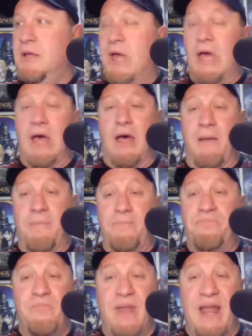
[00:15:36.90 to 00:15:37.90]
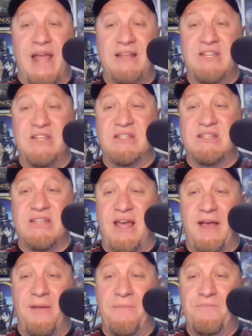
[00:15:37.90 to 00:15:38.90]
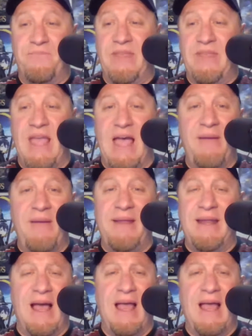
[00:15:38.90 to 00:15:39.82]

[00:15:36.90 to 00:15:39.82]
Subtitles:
but I just, yeah, I mean,